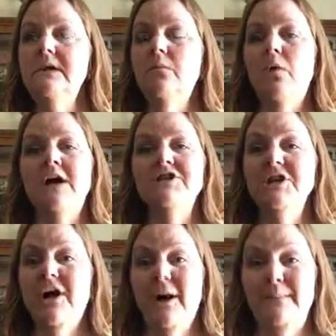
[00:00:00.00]
Watch a
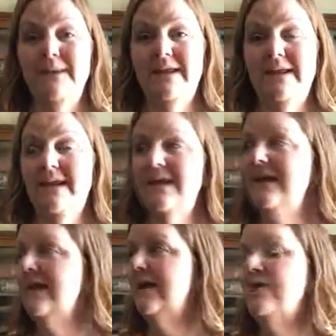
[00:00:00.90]
comedy.
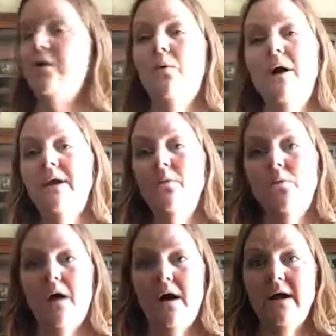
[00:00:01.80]
Go on a
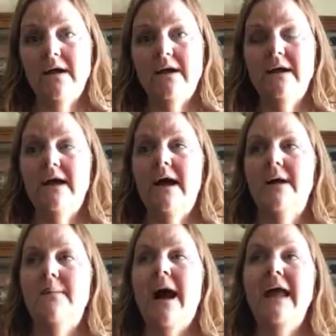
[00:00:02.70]
walk.
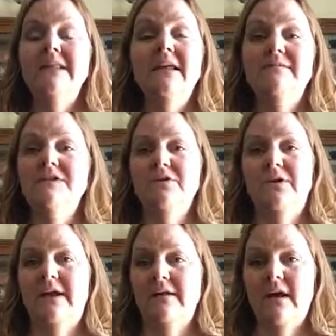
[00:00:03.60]
I love to go
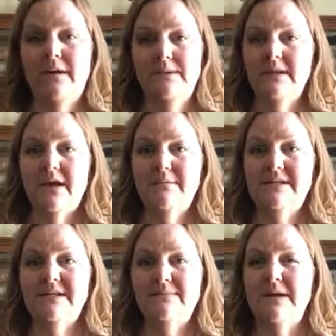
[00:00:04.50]
down to Hobby Lobby
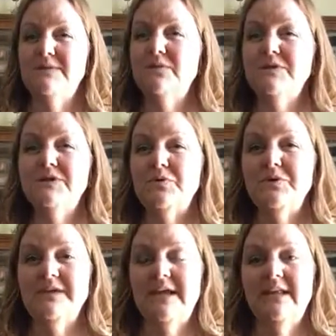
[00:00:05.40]
sometimes, or
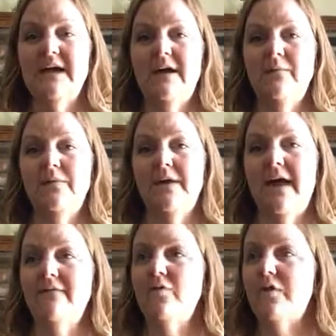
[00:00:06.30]
stores like that
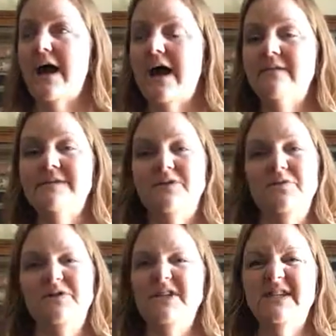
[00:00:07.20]
have crafts or
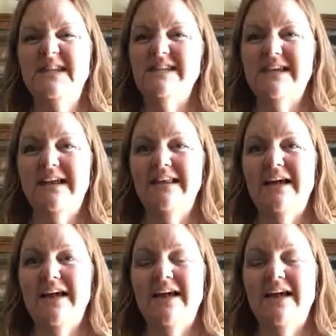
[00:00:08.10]
just things that I like.